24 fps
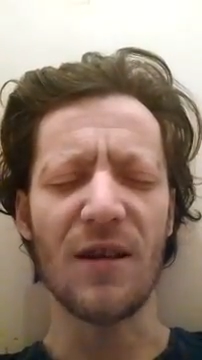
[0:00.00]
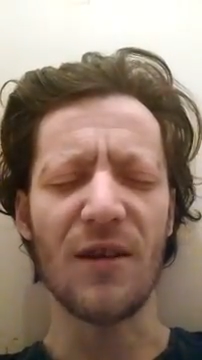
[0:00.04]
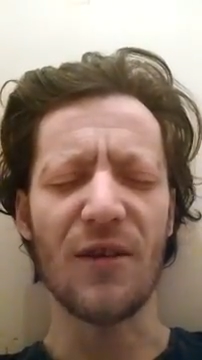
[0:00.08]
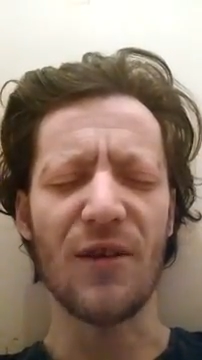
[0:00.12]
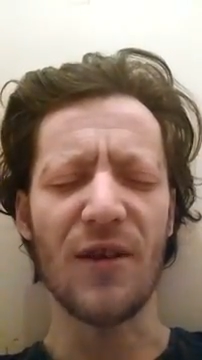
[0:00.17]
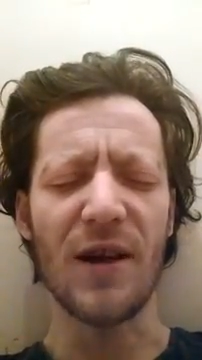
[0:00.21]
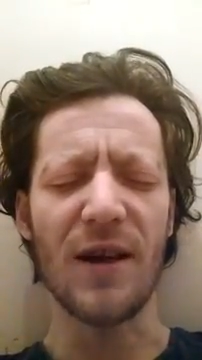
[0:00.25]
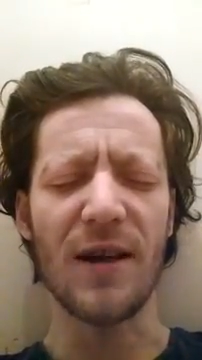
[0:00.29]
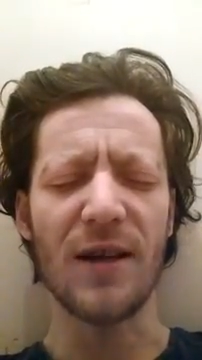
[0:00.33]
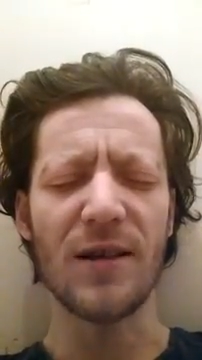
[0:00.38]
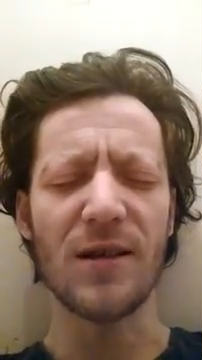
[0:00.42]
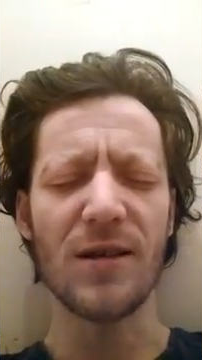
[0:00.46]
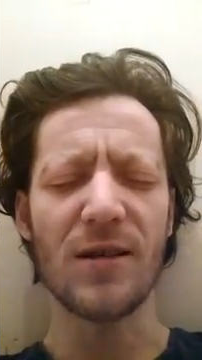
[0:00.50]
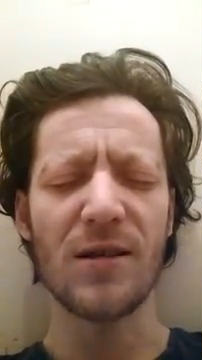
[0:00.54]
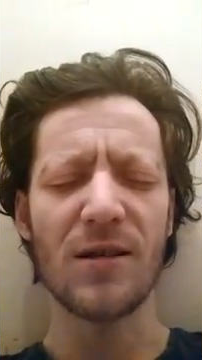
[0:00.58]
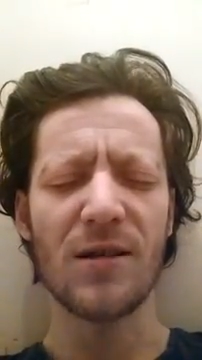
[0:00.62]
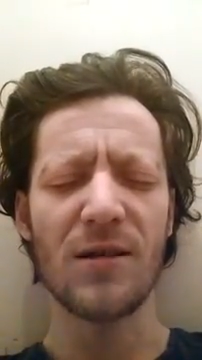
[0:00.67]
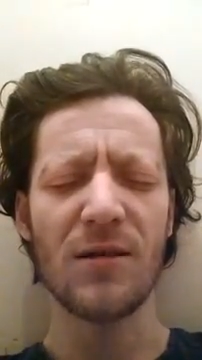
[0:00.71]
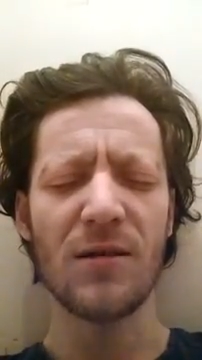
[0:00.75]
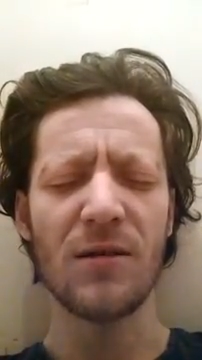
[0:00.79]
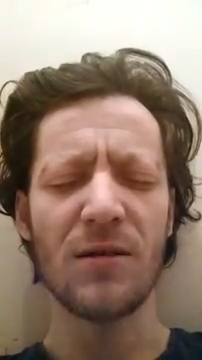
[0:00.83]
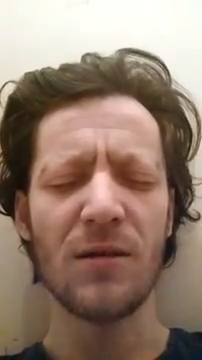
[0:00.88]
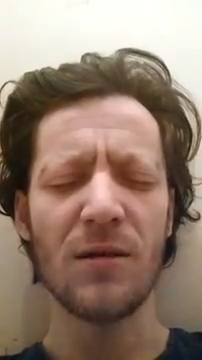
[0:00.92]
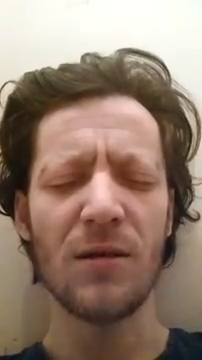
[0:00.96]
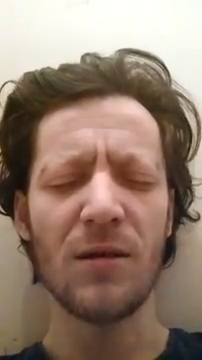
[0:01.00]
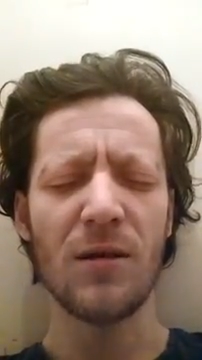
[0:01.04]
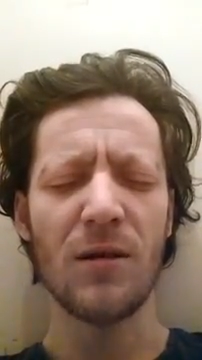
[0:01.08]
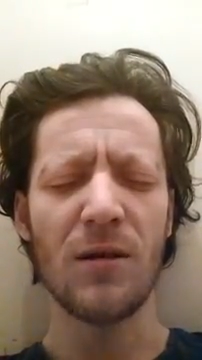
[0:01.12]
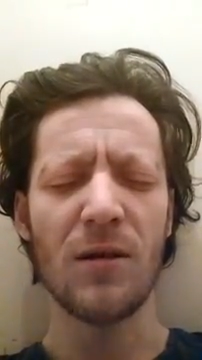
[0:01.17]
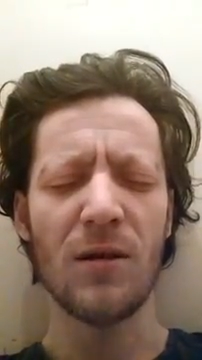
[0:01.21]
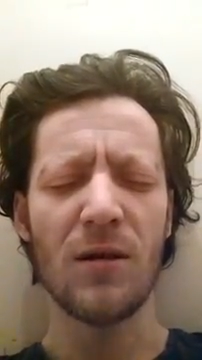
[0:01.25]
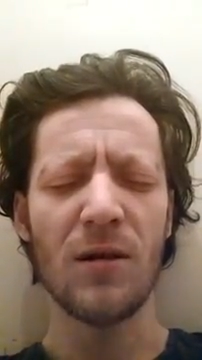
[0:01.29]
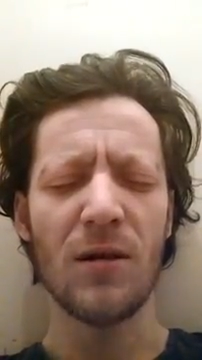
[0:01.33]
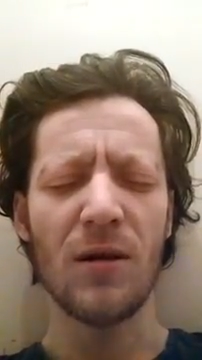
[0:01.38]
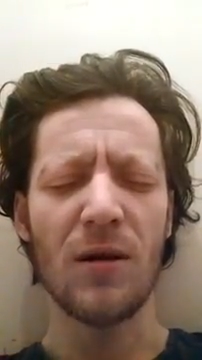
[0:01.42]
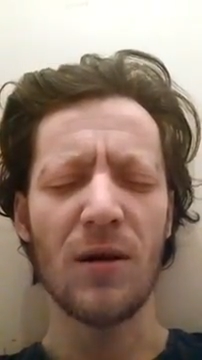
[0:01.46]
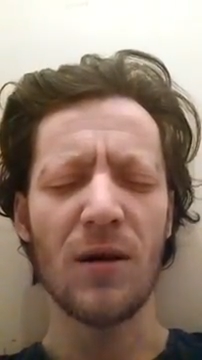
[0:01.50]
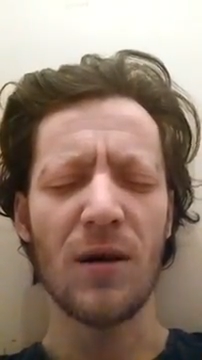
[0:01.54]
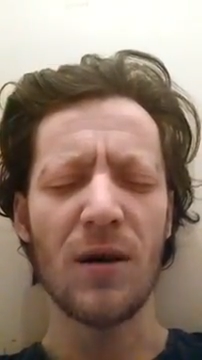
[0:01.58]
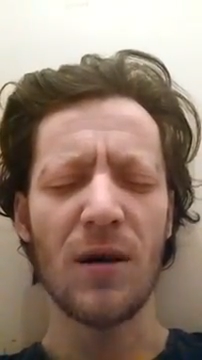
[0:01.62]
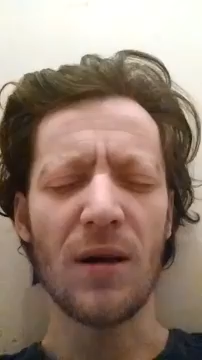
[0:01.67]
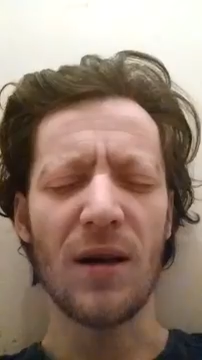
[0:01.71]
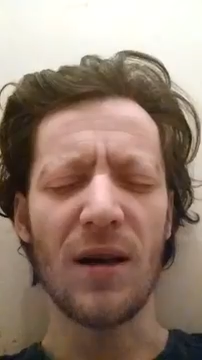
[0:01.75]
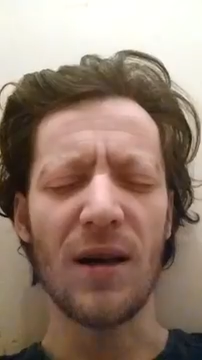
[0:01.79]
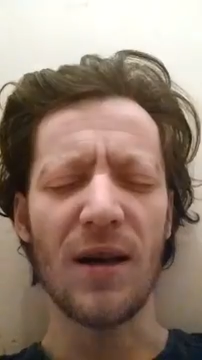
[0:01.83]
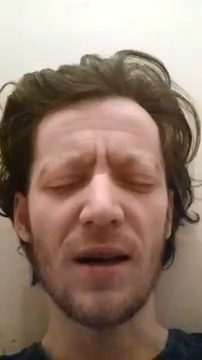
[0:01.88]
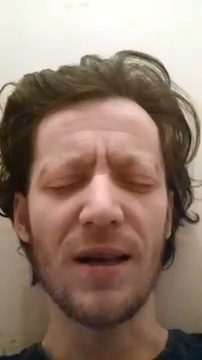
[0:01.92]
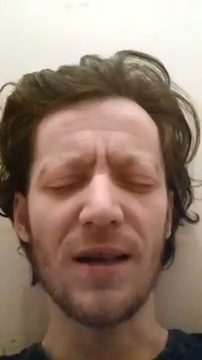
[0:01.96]
things
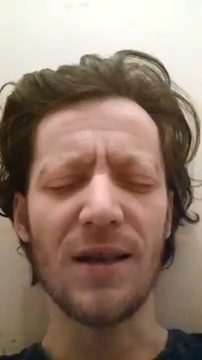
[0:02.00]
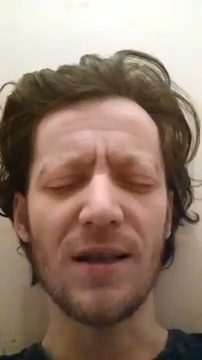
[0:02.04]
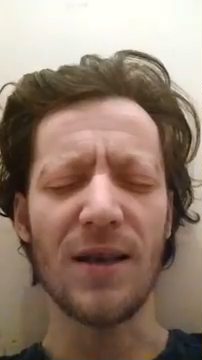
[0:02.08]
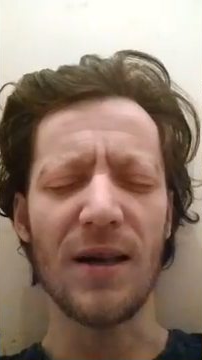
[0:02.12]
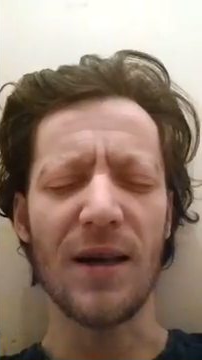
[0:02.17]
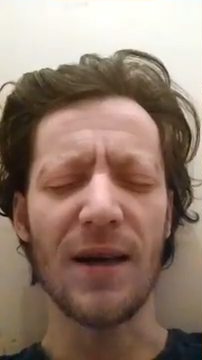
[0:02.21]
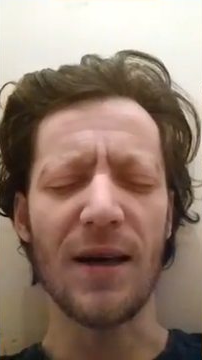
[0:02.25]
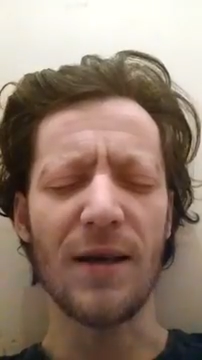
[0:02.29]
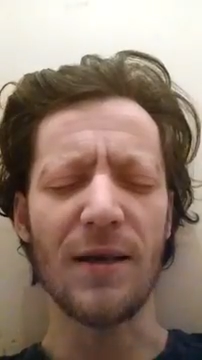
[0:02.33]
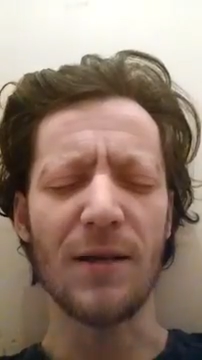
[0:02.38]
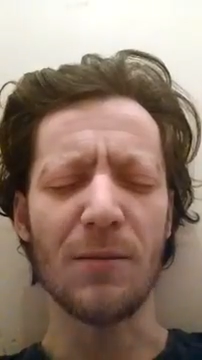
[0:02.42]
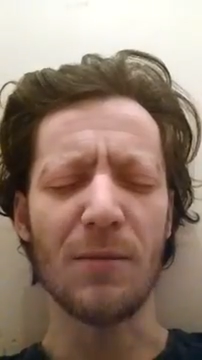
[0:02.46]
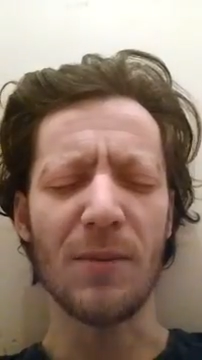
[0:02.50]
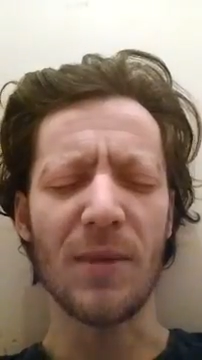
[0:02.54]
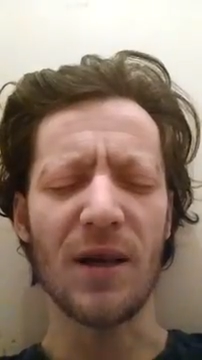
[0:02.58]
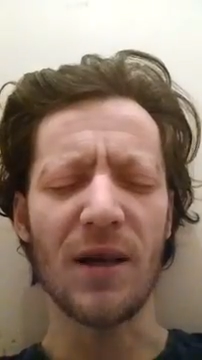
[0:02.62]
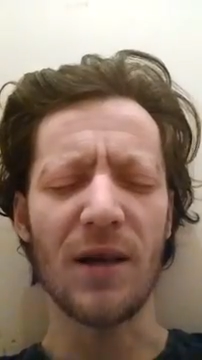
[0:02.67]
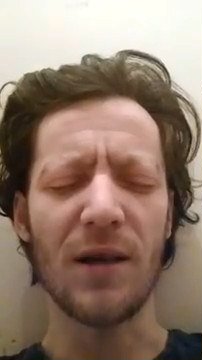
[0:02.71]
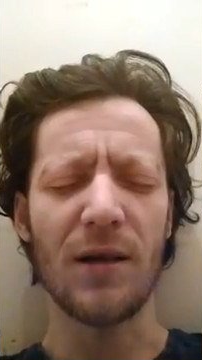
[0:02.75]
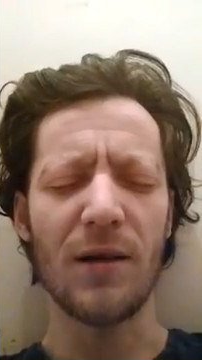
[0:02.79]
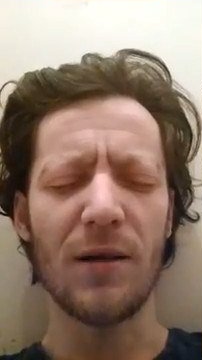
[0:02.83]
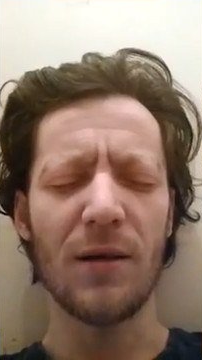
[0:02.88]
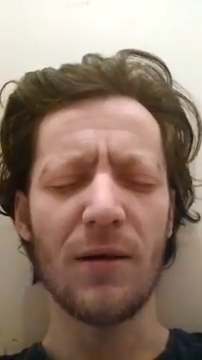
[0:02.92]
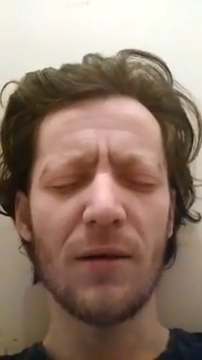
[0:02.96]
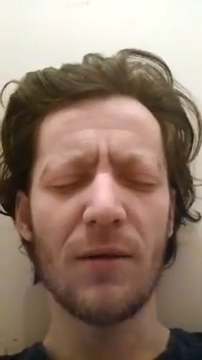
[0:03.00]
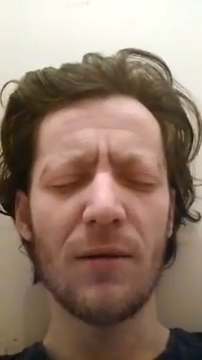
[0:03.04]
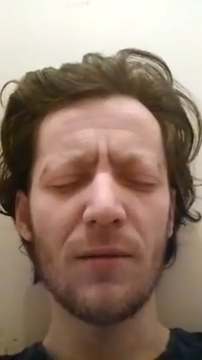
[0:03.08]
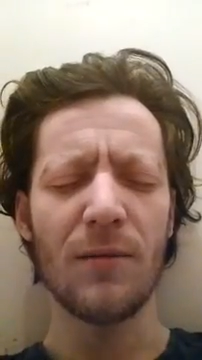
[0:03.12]
in a delayed manner.